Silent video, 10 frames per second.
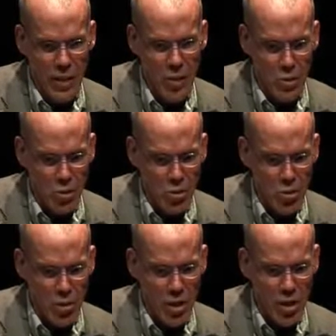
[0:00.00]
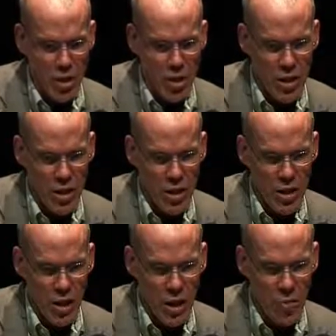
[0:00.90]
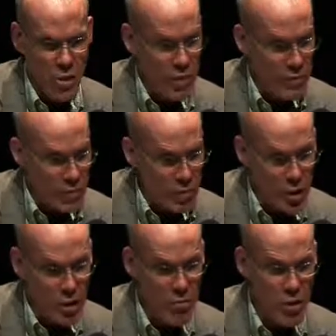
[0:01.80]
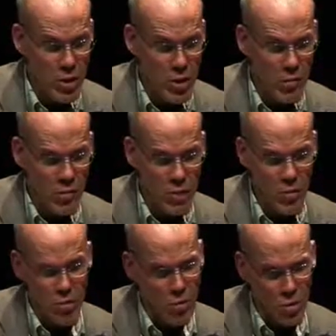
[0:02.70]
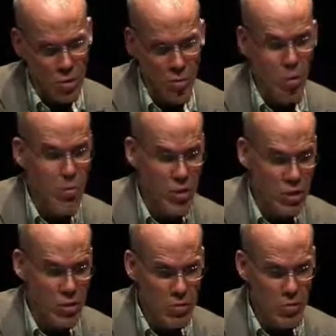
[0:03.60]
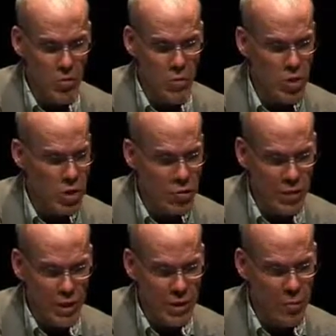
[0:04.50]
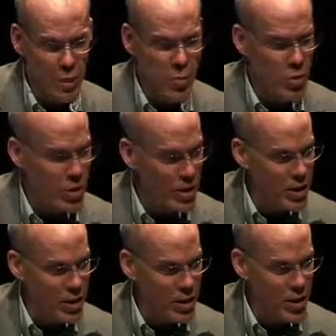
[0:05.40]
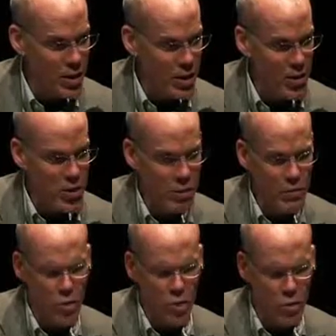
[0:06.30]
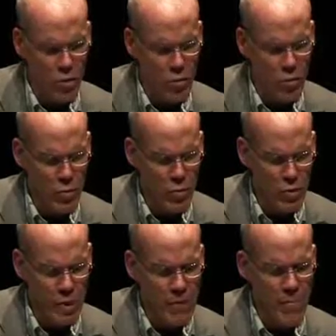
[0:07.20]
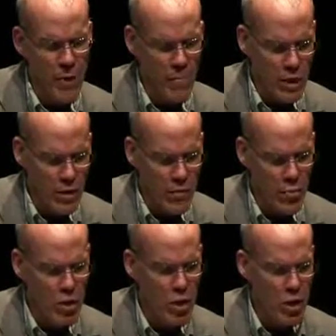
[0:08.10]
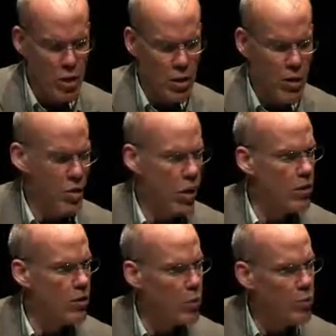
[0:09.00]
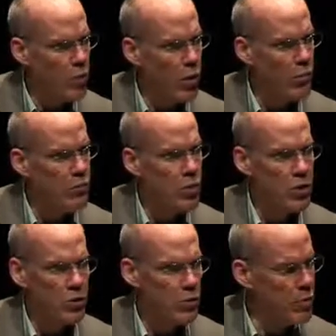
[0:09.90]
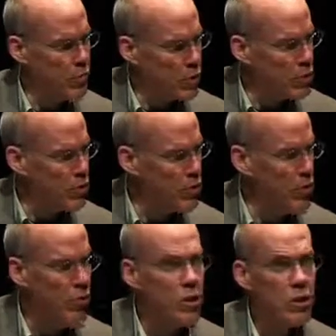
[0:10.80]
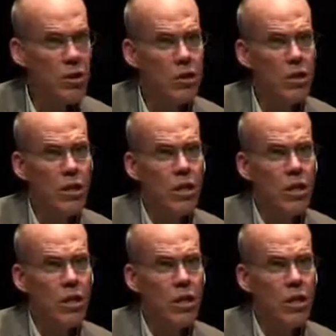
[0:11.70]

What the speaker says: we went to work, and we didn't have any money. We didn't have any, but we did start finding people like ourselves all over the world. Many of them young, a lot of them involved in different faith communities.